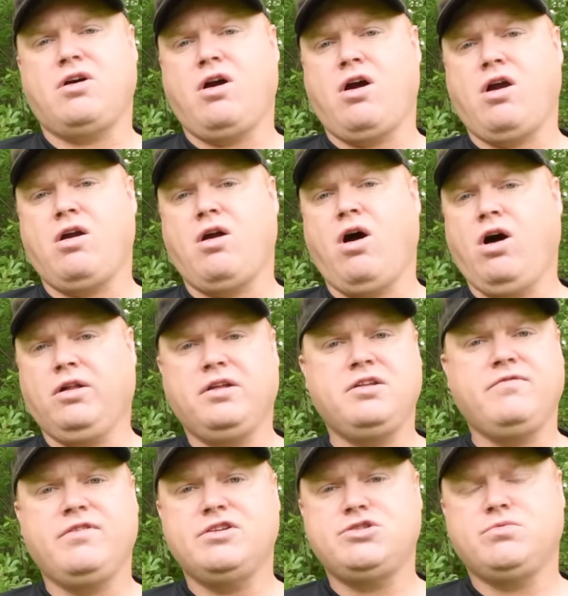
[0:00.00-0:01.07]
are all
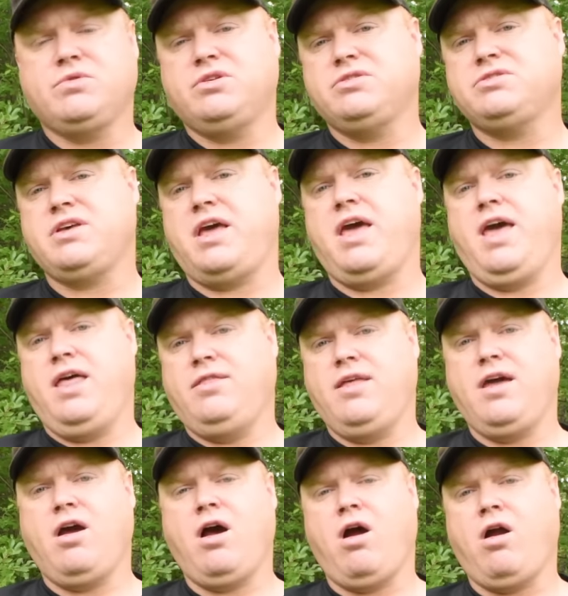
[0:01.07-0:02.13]
individuals and
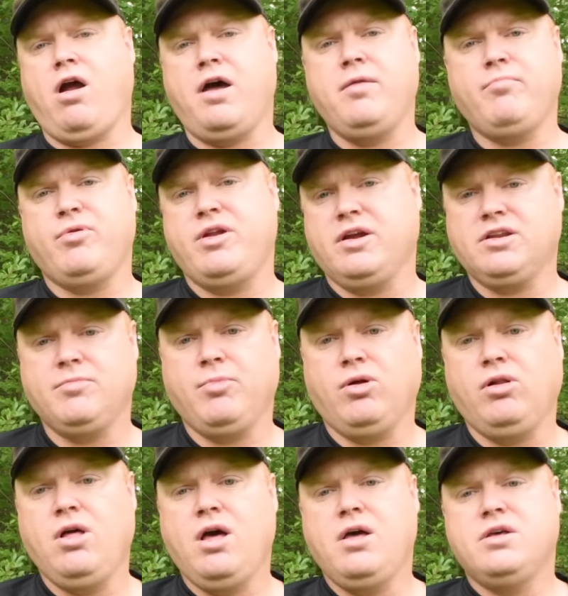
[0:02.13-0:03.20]
they are unpredictable.